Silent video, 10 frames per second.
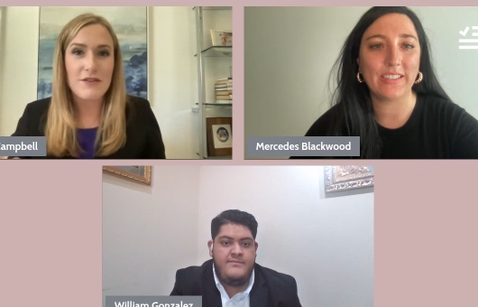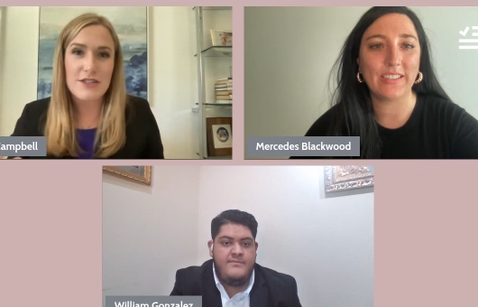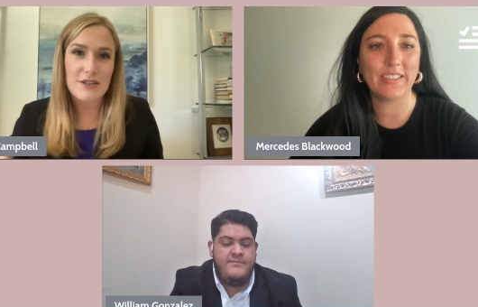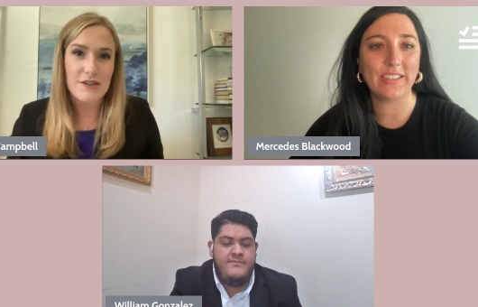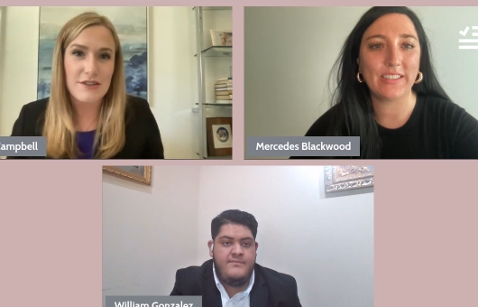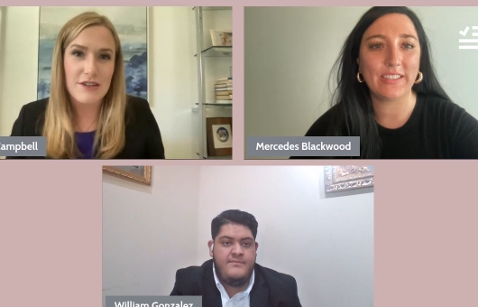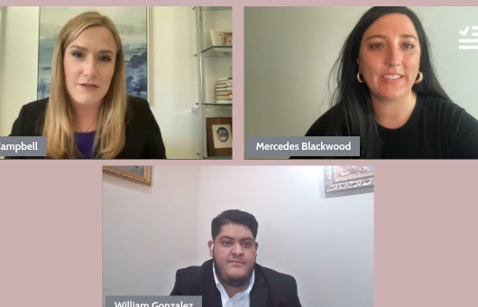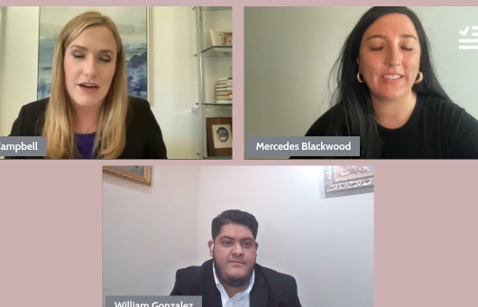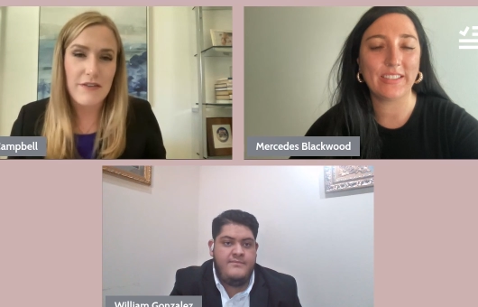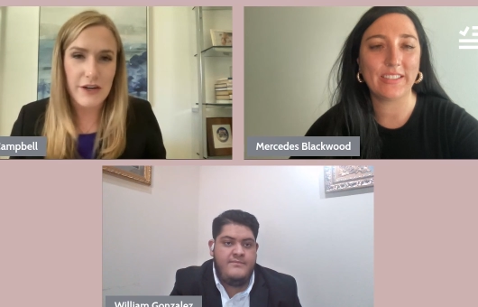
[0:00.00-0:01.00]
Speaker 1: officers,
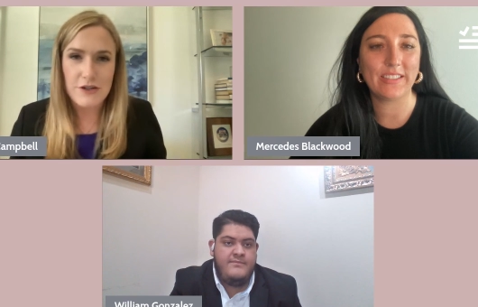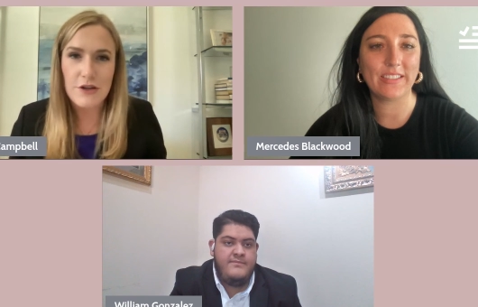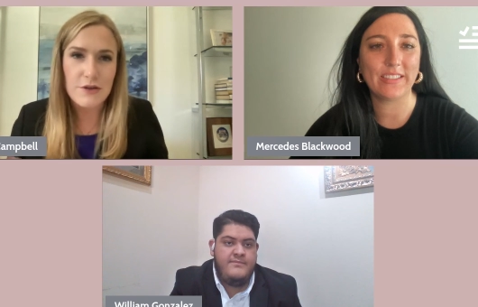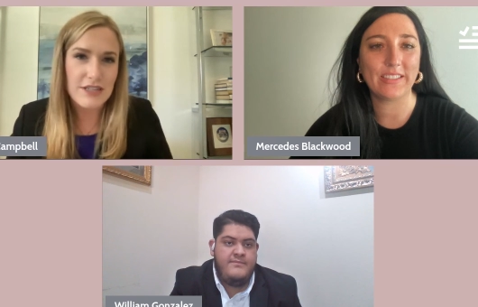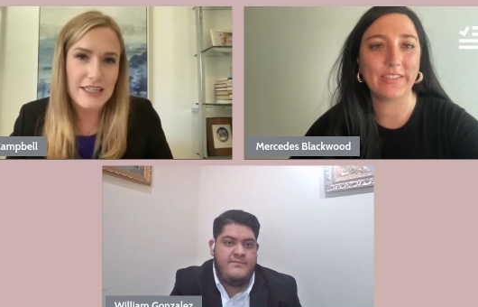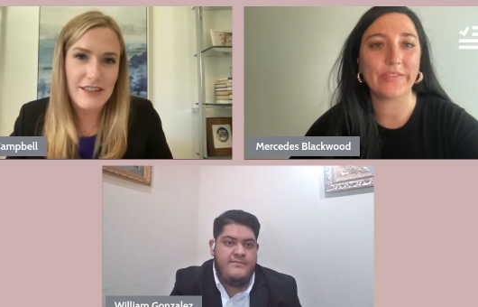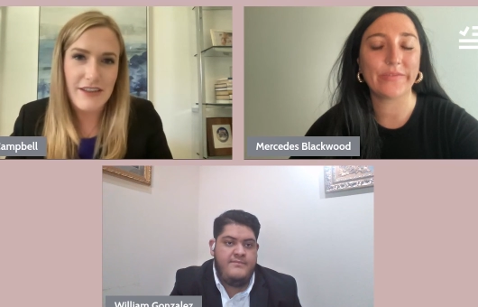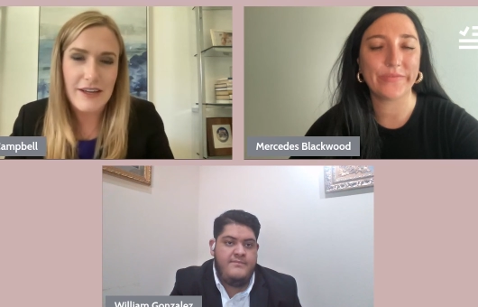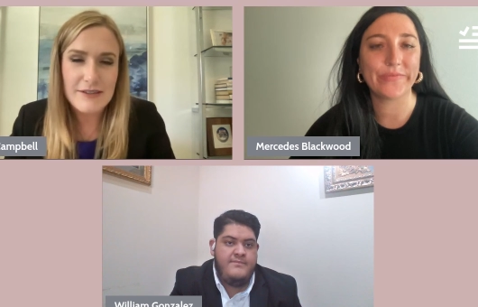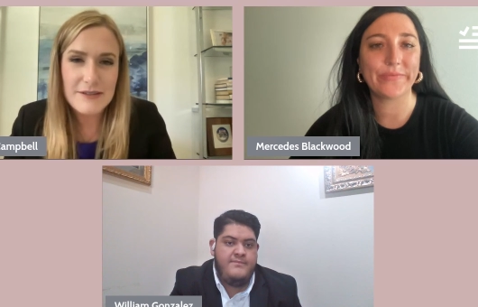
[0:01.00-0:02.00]
our firefighters, all those kinds of
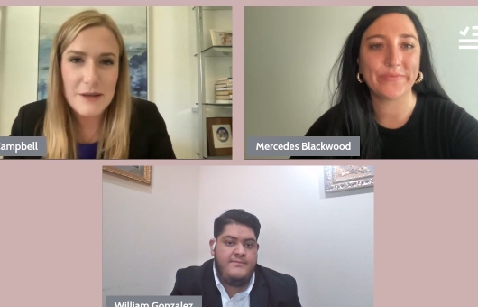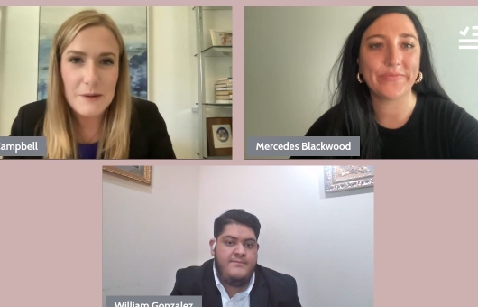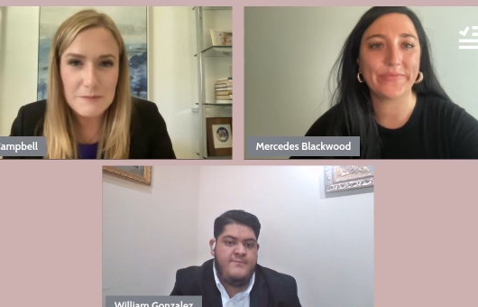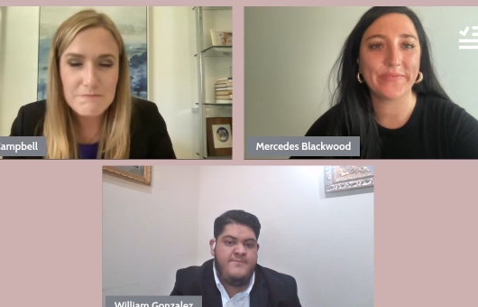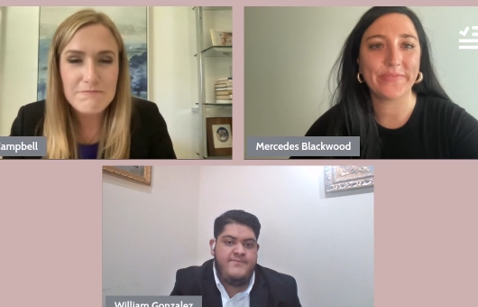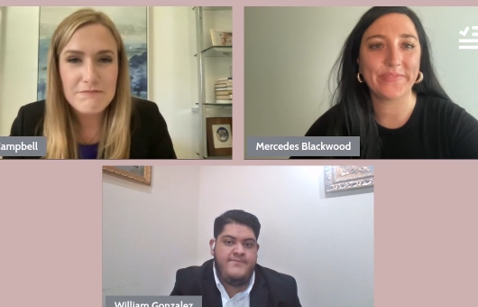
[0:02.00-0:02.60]
things. So